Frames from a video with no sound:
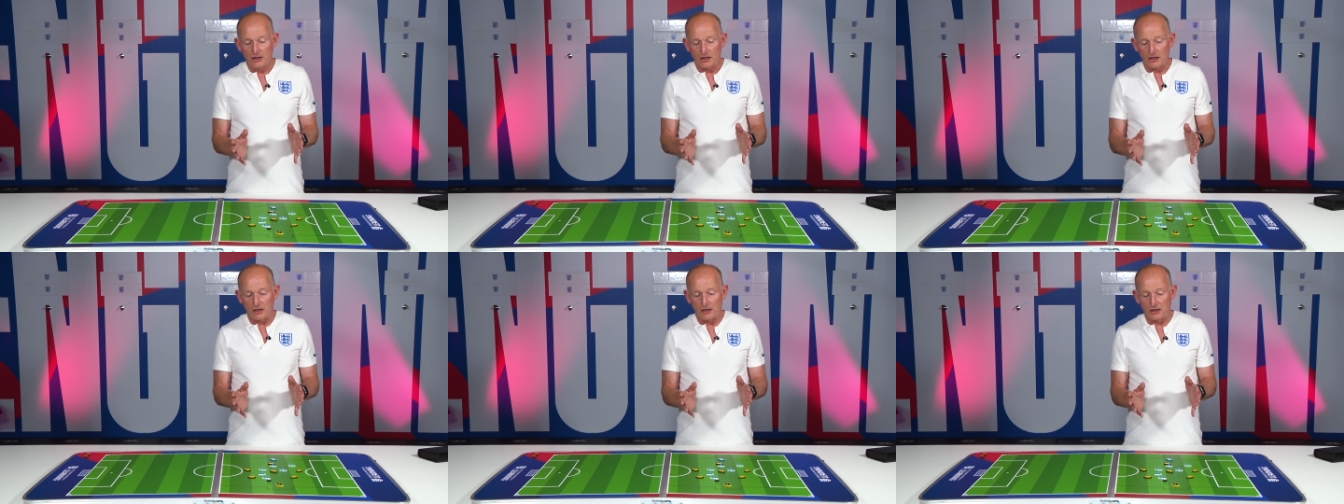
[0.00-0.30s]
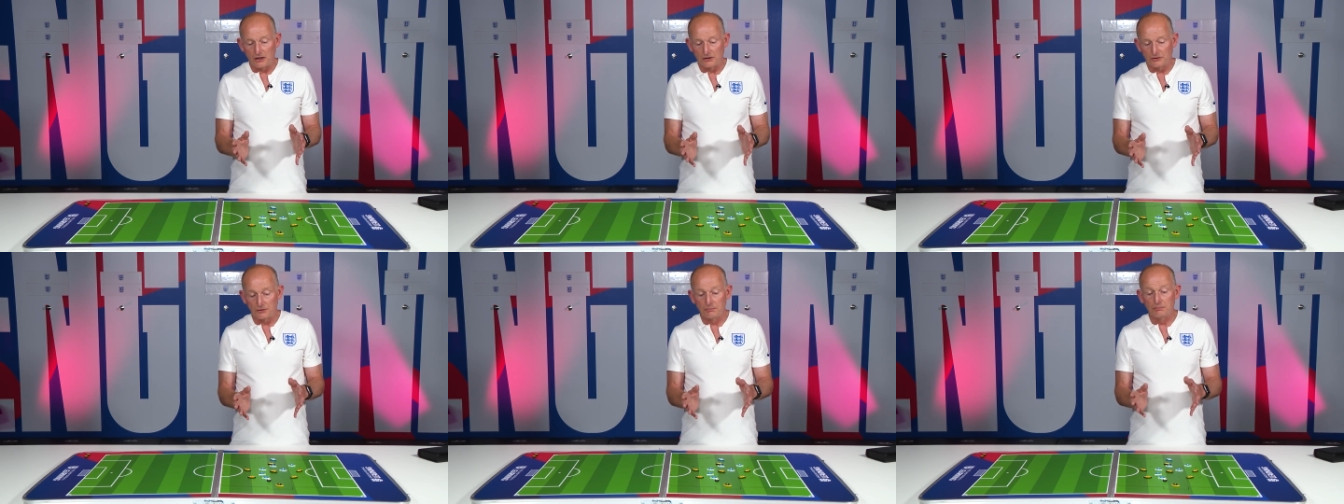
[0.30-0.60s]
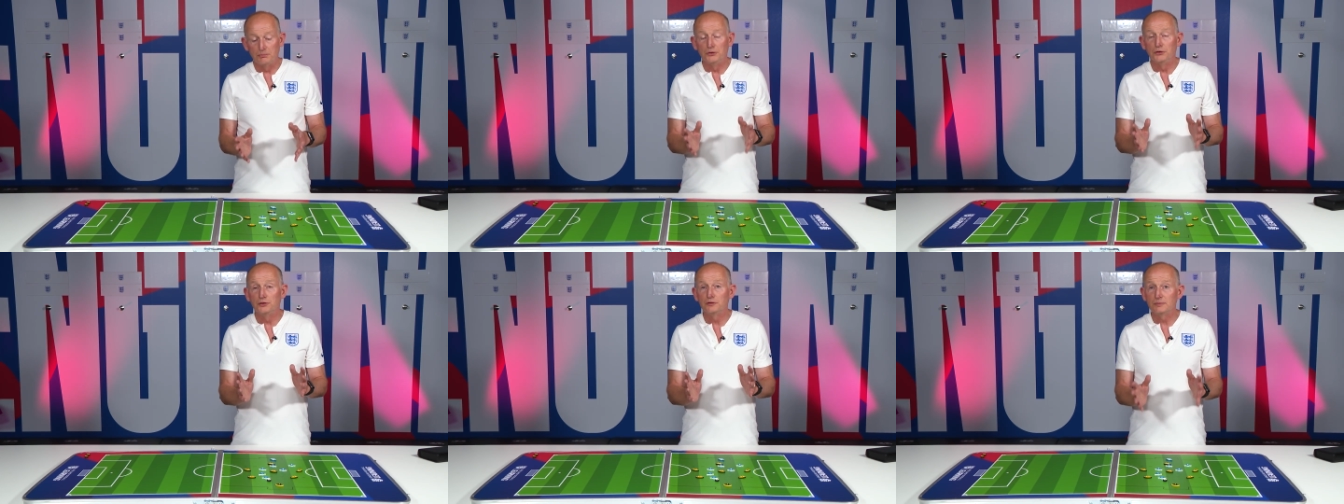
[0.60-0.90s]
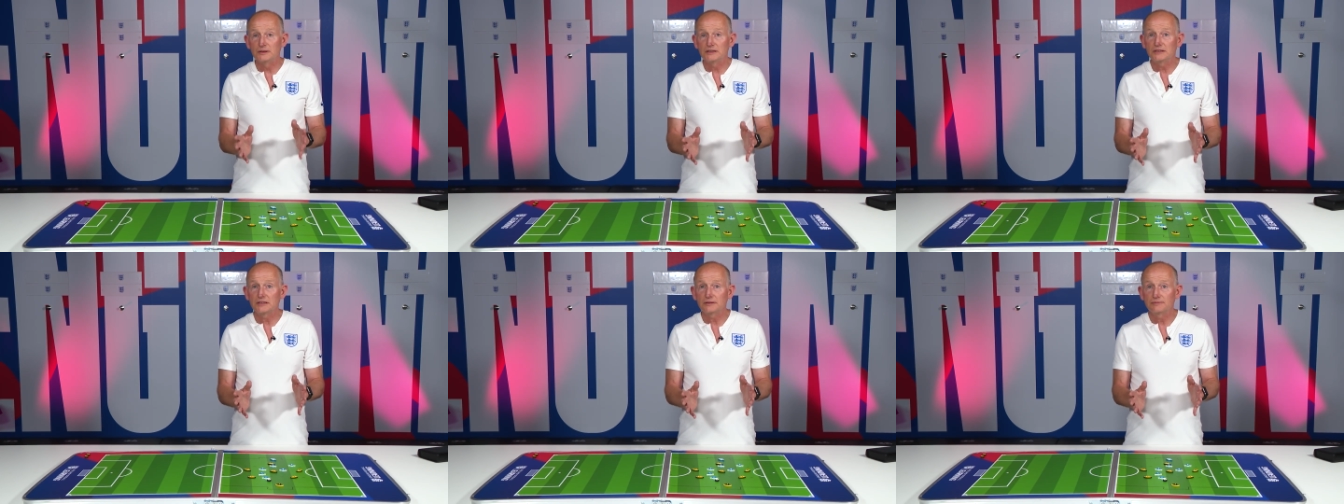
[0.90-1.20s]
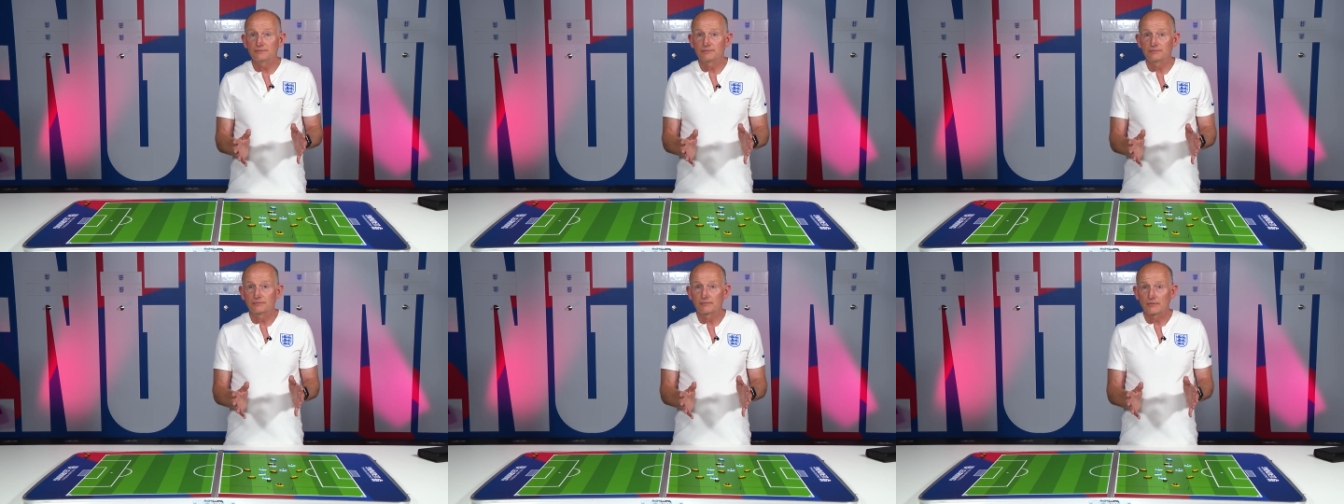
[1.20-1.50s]
are the movement
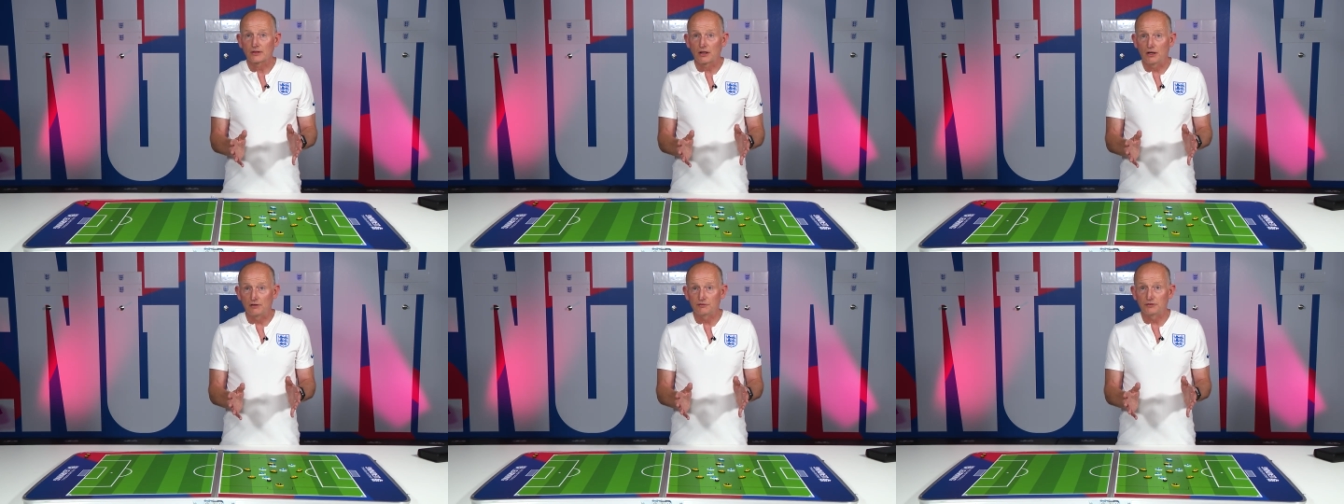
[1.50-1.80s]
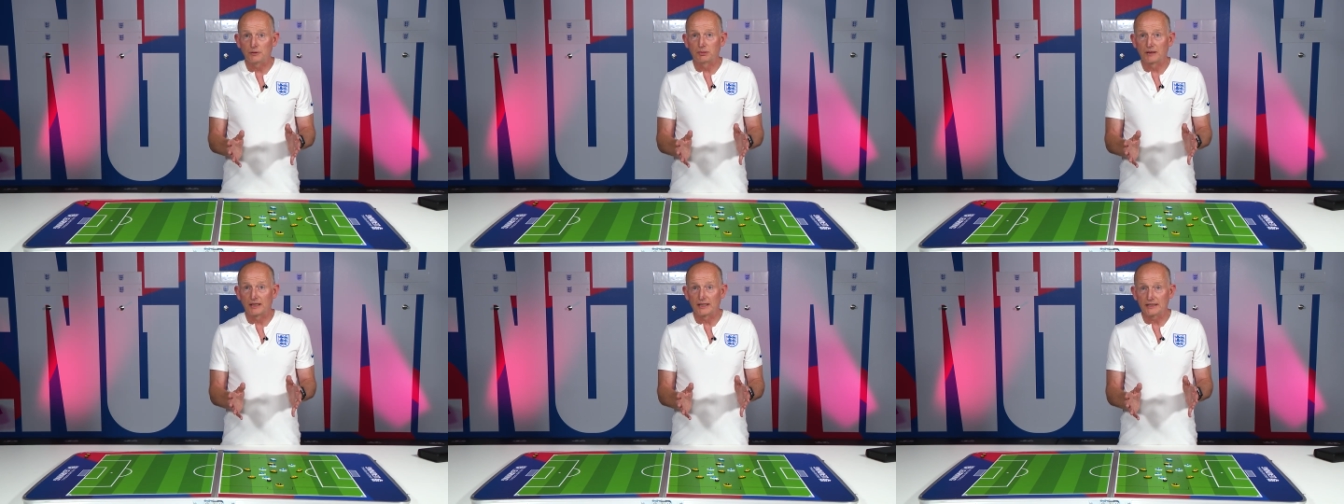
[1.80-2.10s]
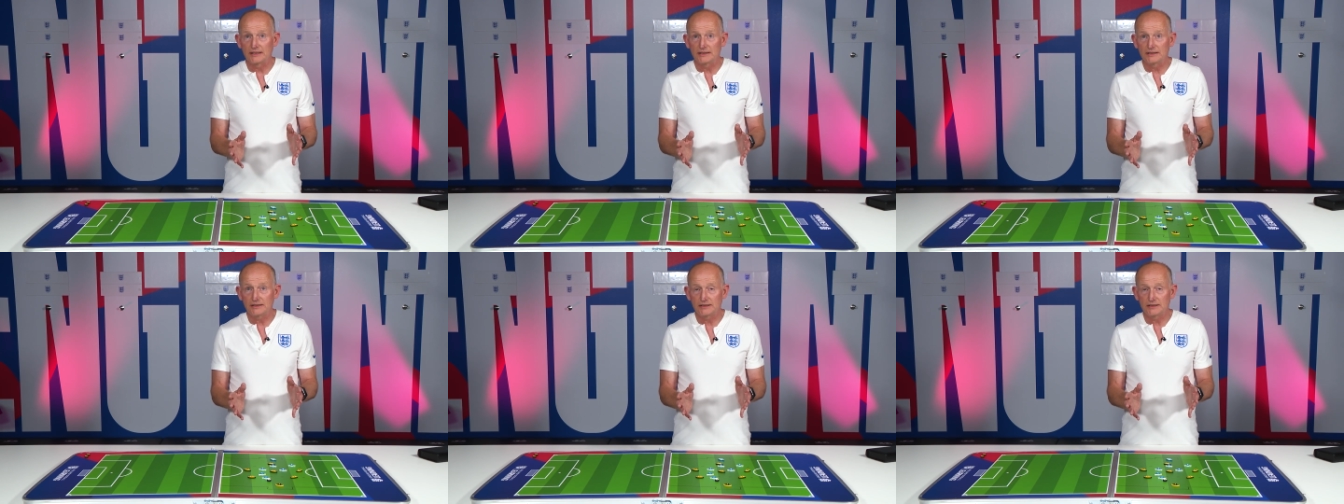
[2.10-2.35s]
of the players